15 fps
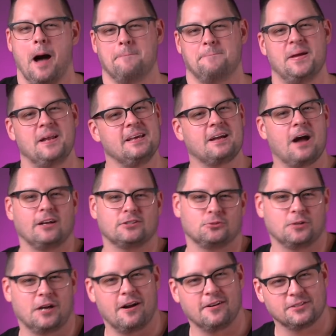
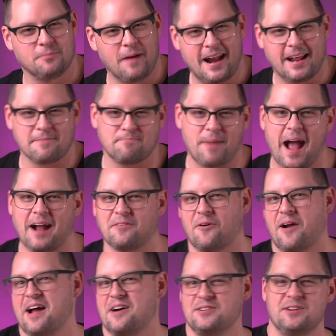Pentecostal charismatic
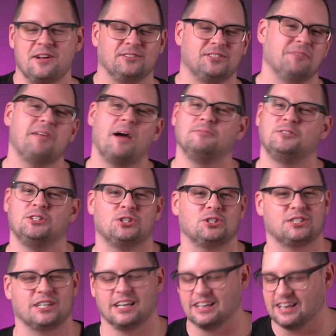background, you know, sometimes you
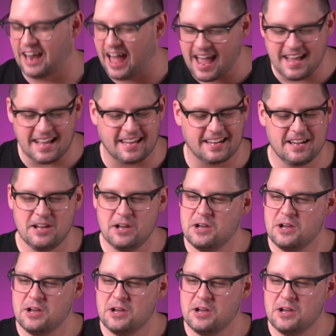just like,